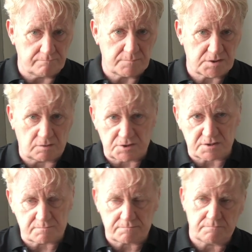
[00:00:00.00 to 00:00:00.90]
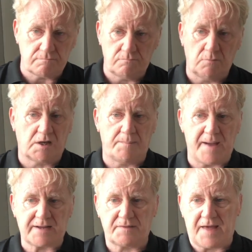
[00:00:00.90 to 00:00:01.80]
So we'll come
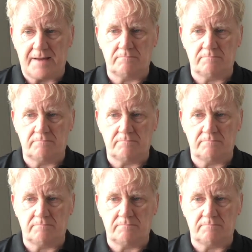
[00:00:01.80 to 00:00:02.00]
back to that.